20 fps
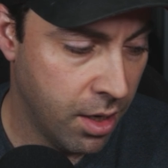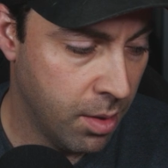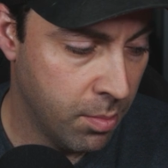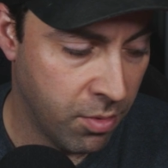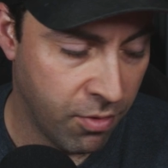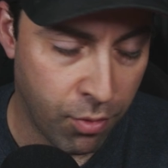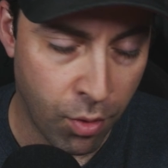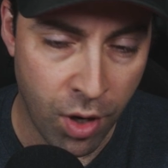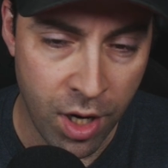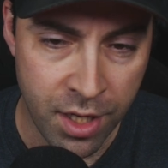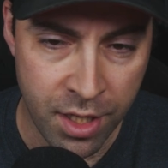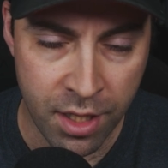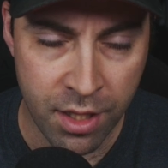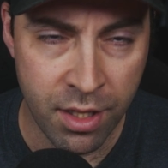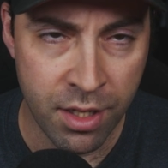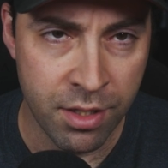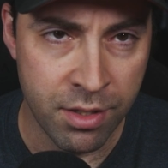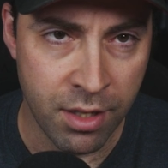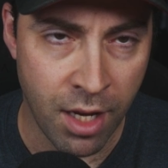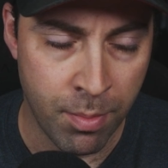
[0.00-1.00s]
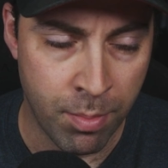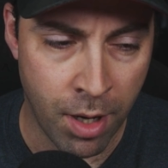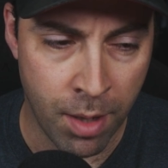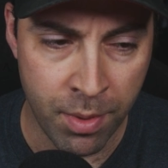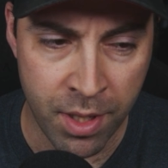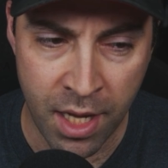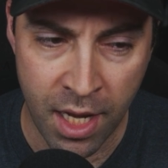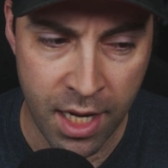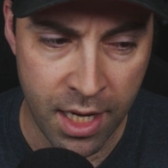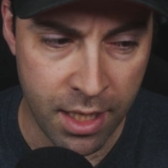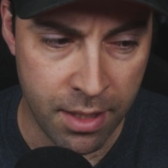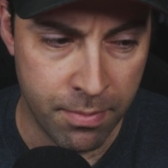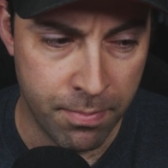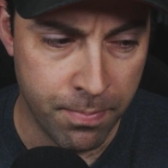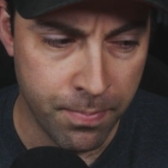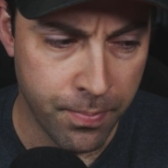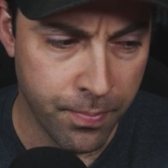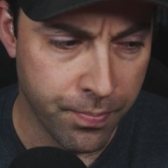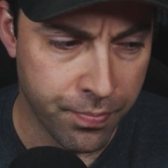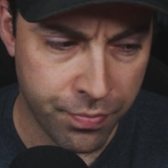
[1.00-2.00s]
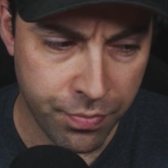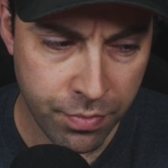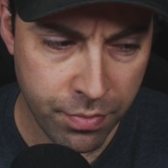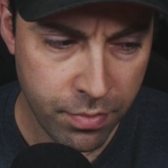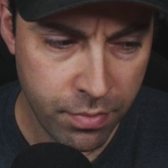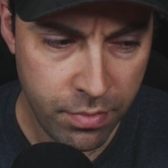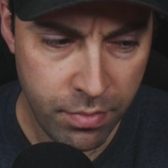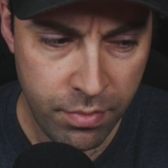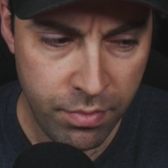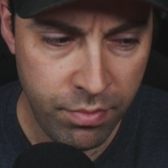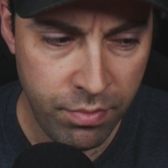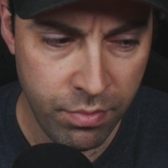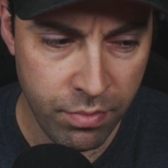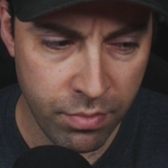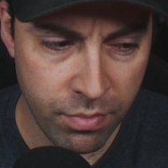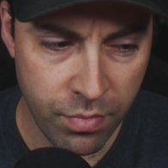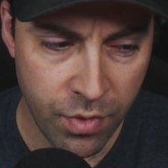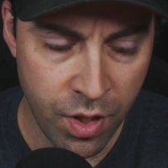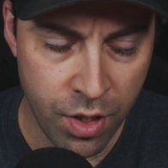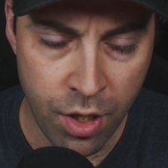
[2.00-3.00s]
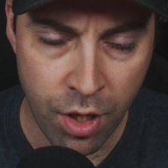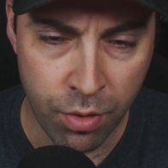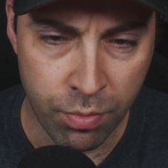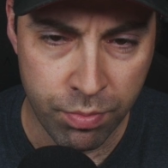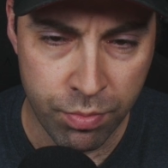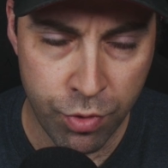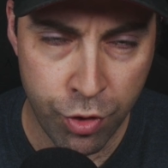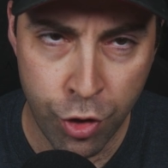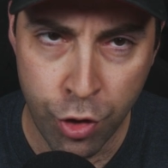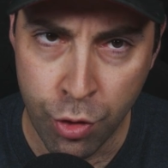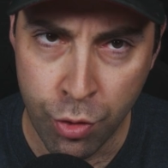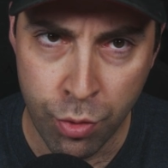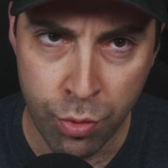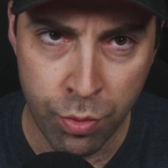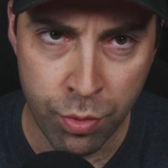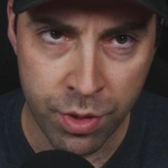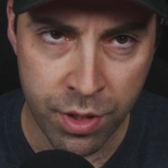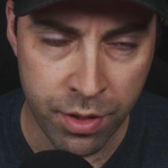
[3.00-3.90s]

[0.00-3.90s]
Before I did this, I probably had 2,000